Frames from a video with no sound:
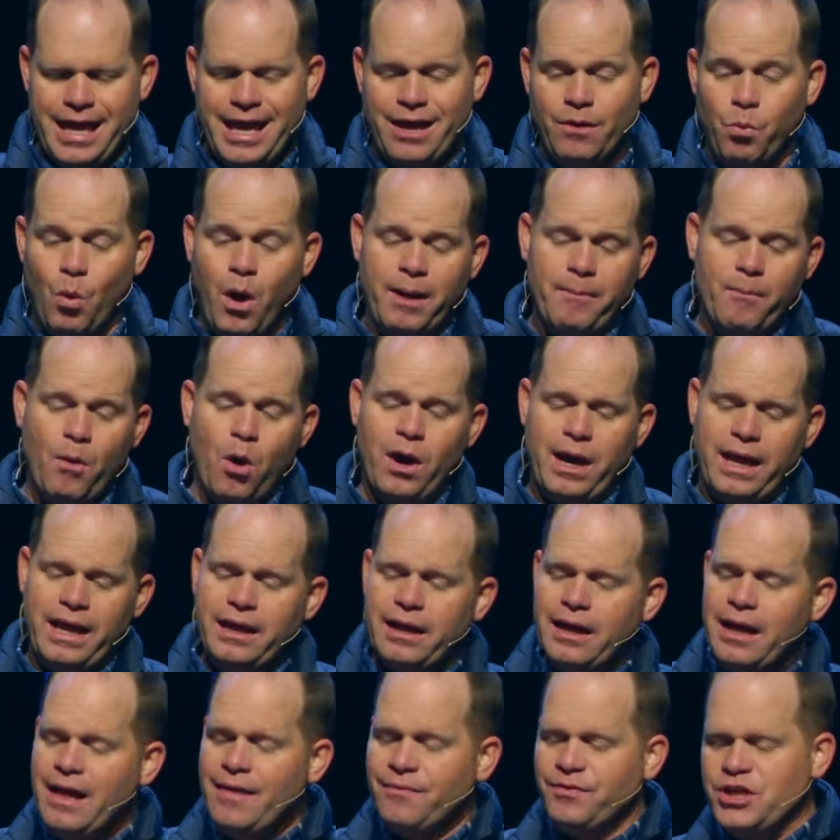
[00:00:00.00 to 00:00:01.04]
And one
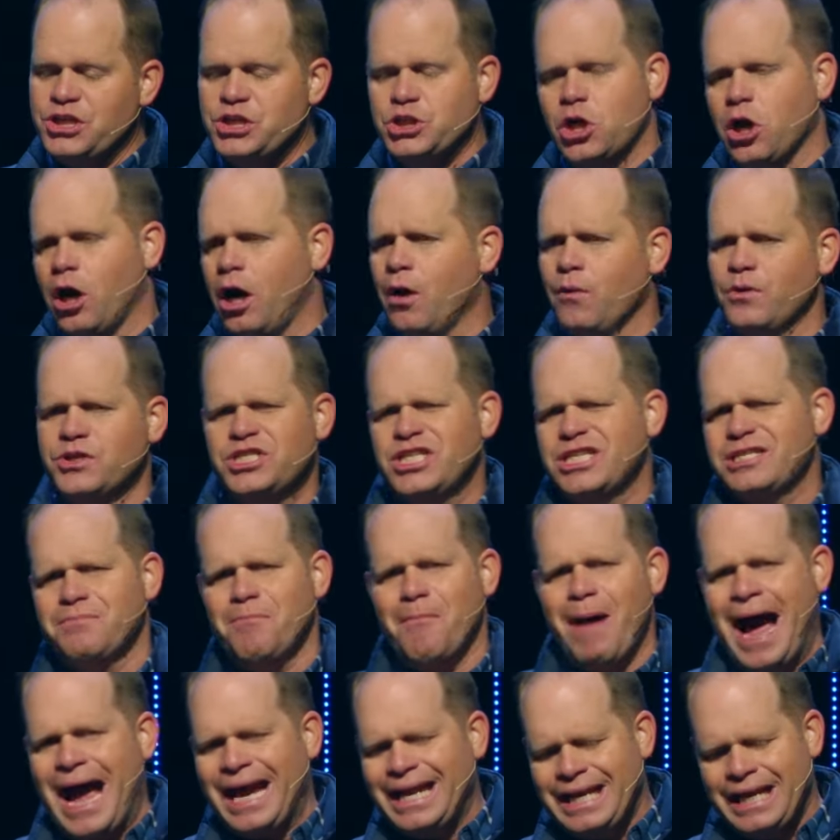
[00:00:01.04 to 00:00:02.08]
morning, this girl was just
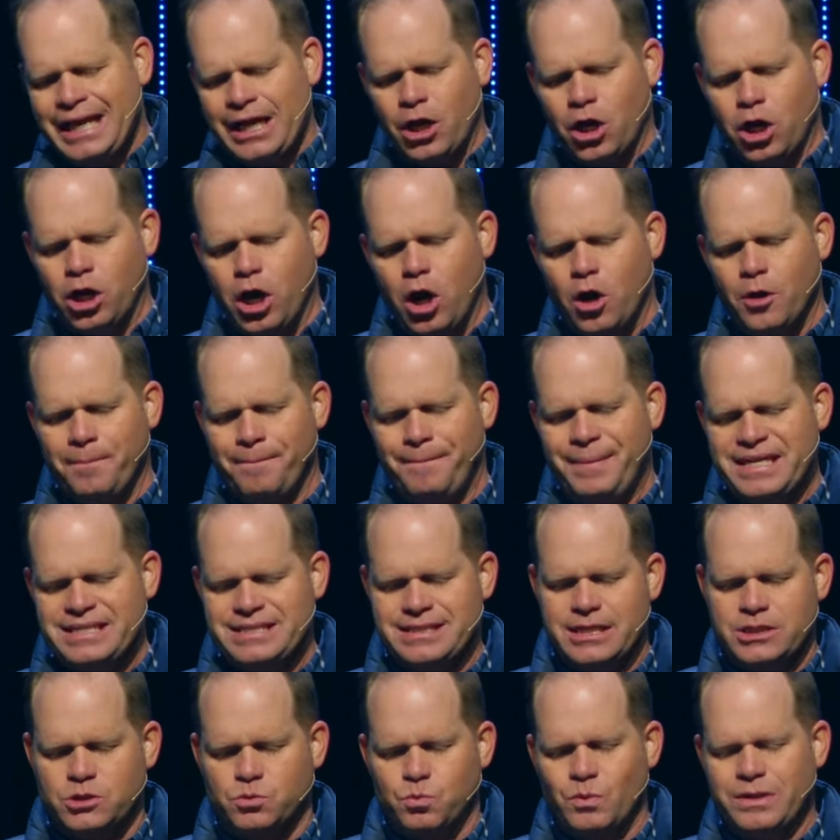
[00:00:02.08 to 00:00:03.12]
minding her own
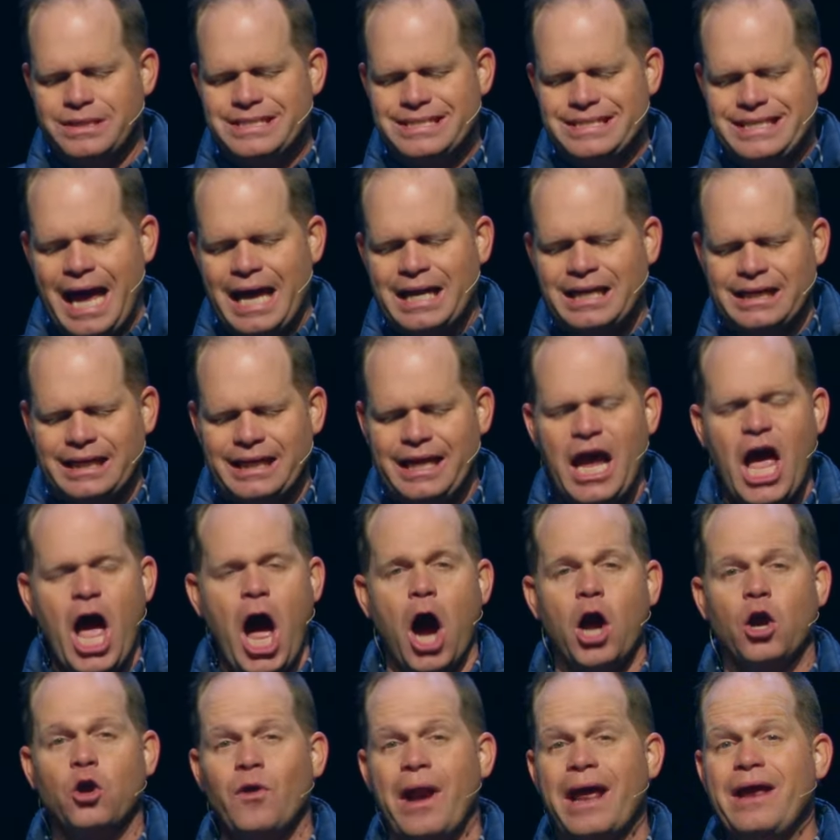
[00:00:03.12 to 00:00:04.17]
business when suddenly
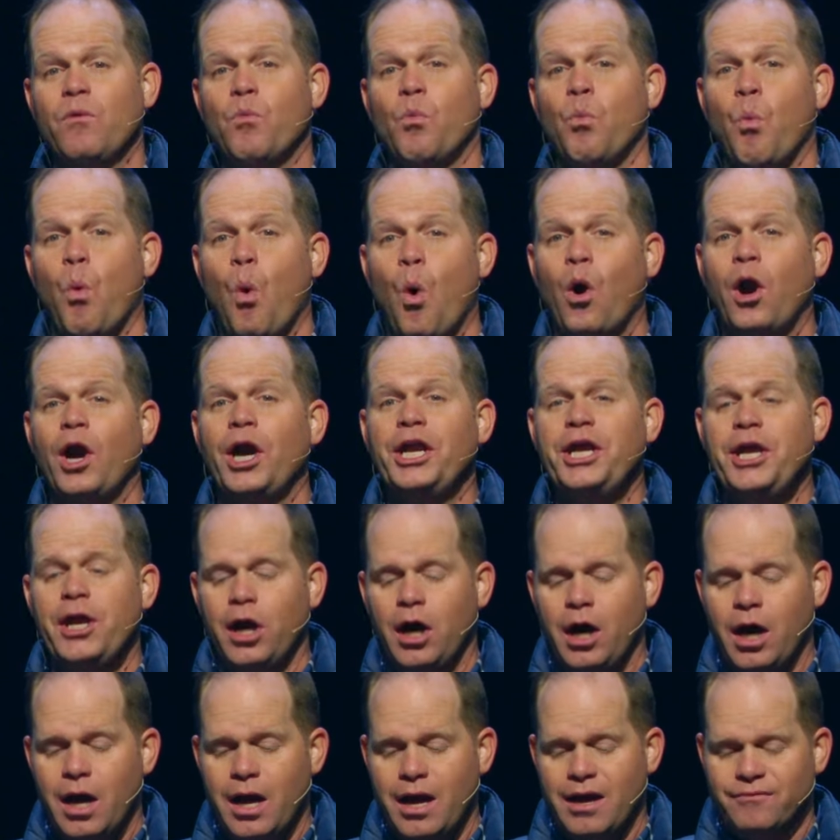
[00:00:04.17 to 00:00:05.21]
a great
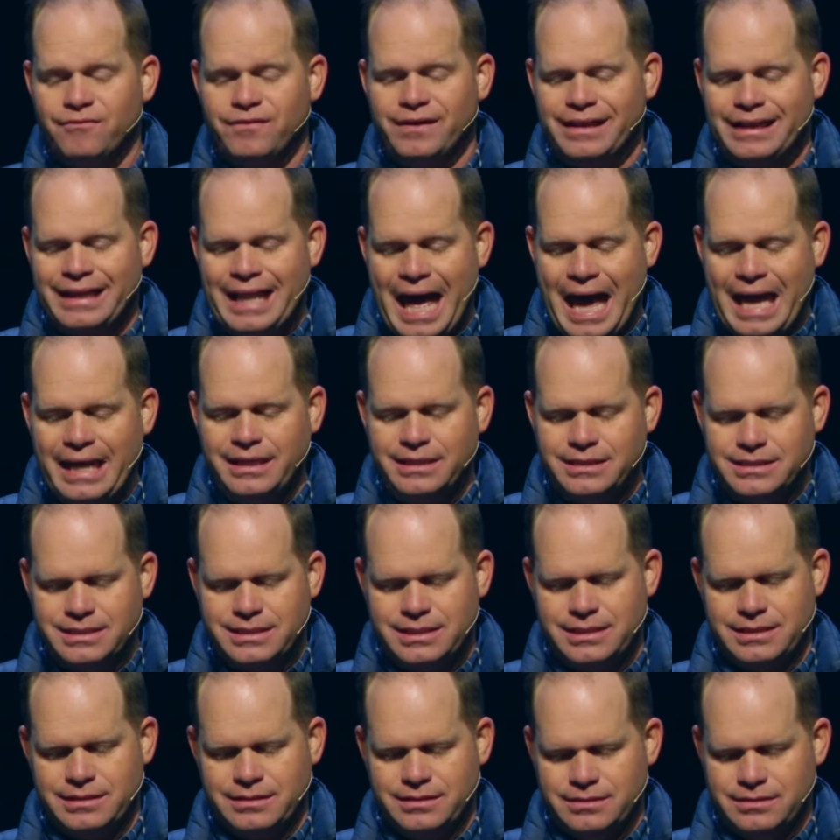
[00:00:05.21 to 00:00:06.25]
warrior of
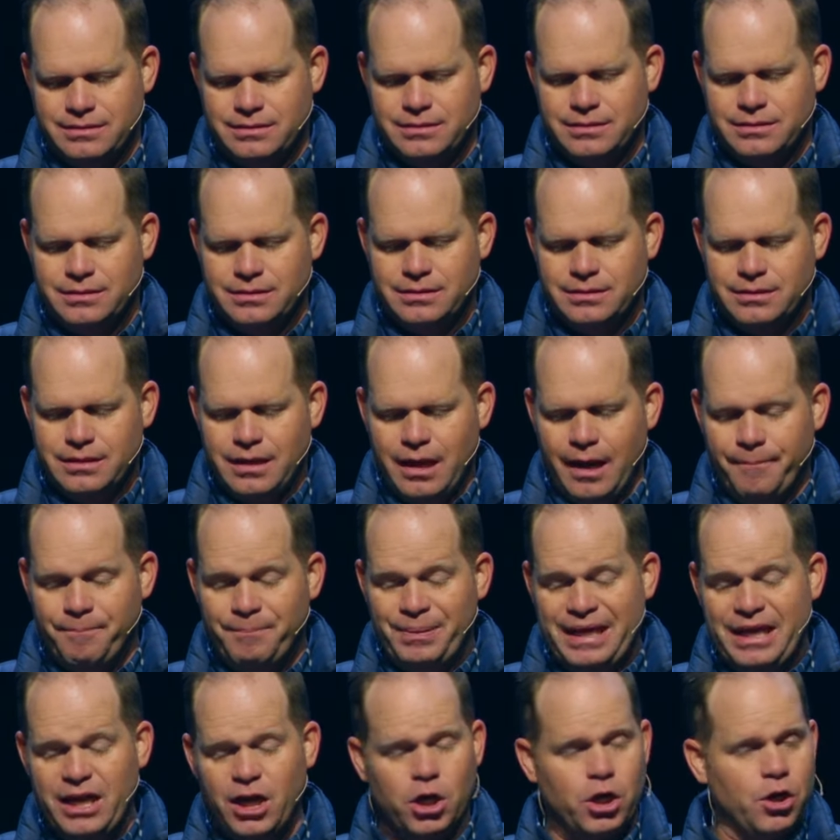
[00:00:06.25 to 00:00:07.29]
light
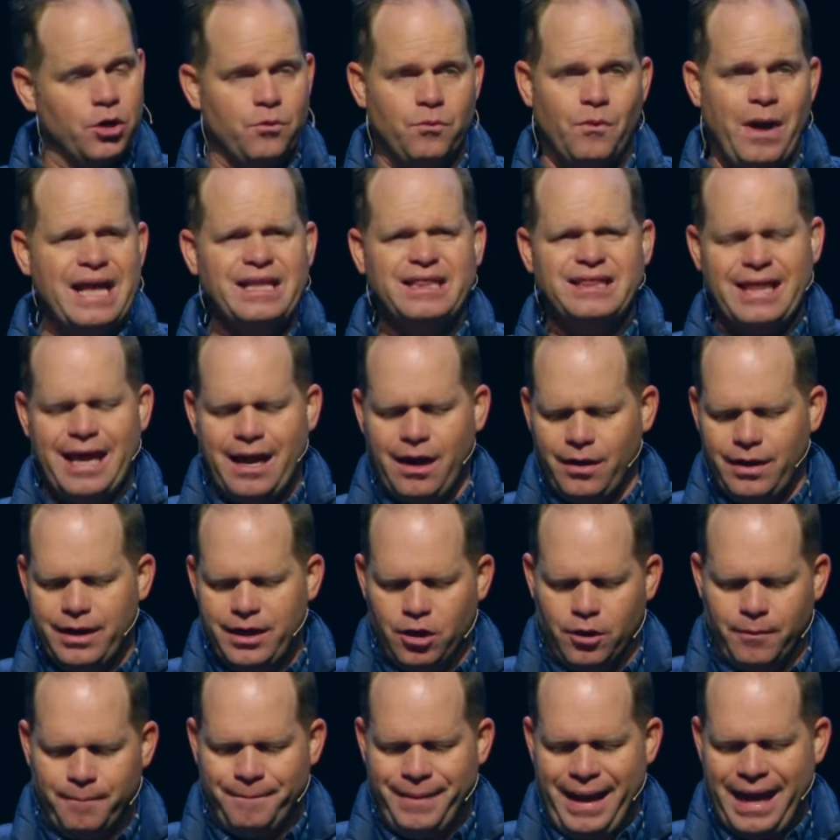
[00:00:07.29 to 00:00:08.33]
appeared right there
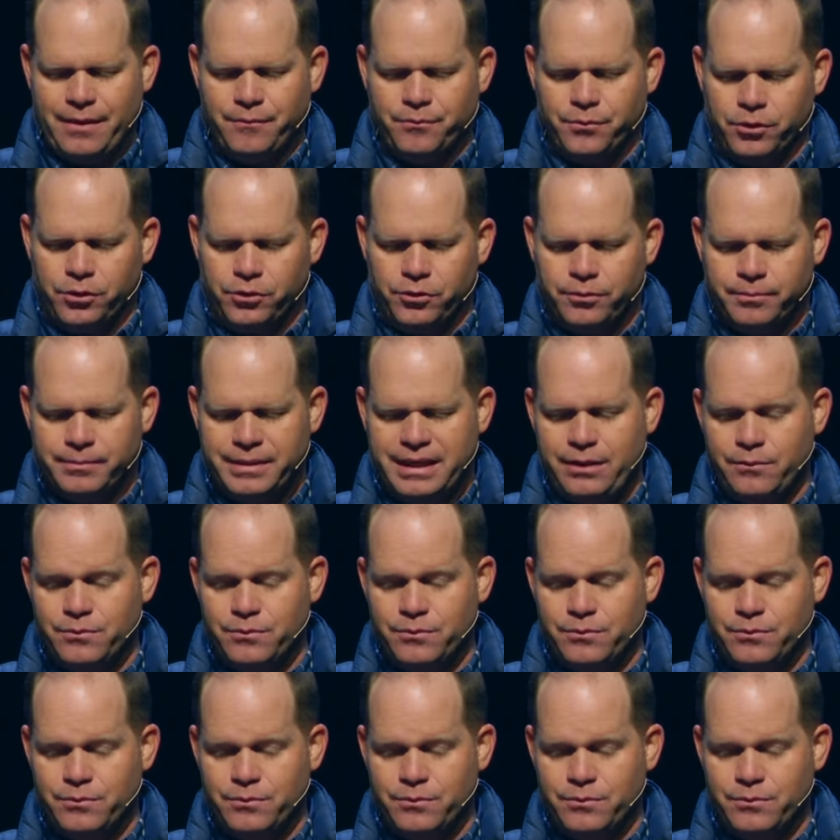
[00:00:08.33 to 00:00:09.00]
in her bedroom.